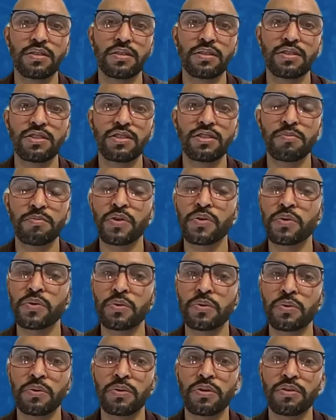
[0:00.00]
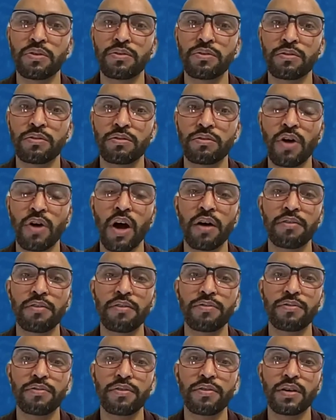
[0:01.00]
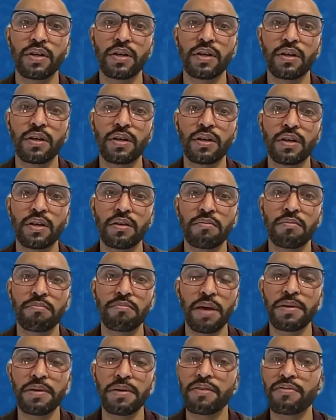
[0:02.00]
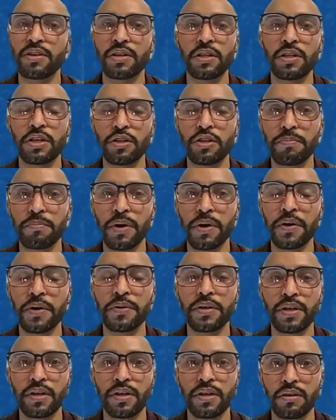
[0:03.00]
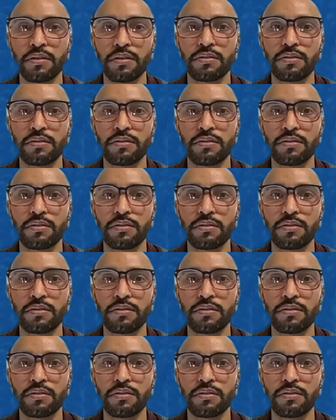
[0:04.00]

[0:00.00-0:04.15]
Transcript: smooth, rough, maybe even a little pokey.